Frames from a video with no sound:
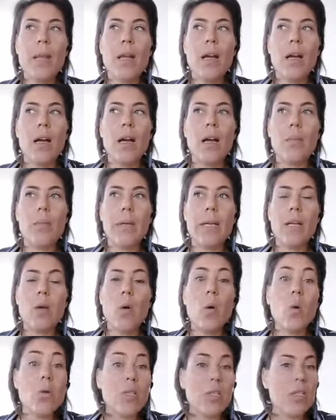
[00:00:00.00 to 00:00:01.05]
and it
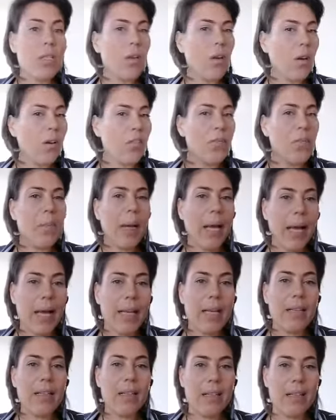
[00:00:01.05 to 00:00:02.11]
causes a lot of
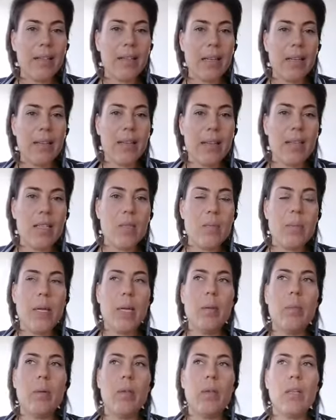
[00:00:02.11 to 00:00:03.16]
pain in these
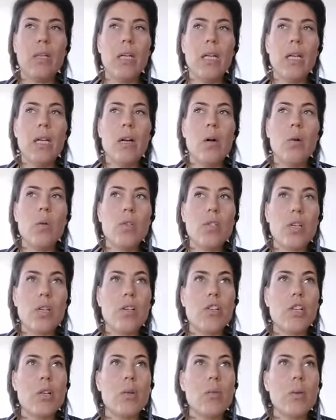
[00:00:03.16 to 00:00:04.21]
people. Also,
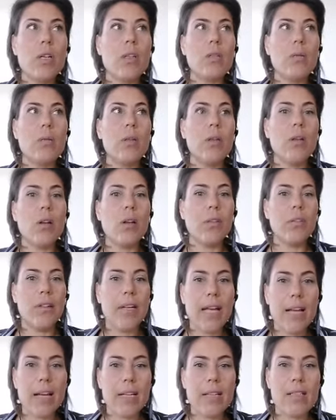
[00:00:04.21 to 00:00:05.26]
she worked with a lot of
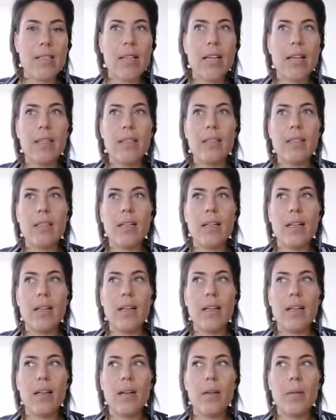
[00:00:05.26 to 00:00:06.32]
ladies that
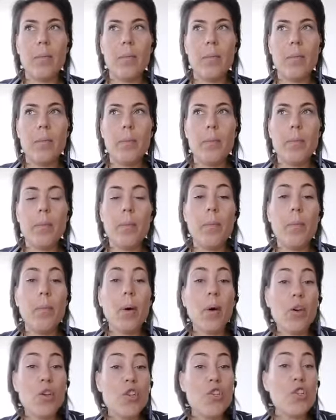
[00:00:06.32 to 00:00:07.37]

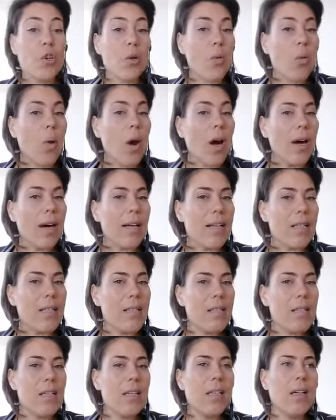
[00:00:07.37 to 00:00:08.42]
posture-wise,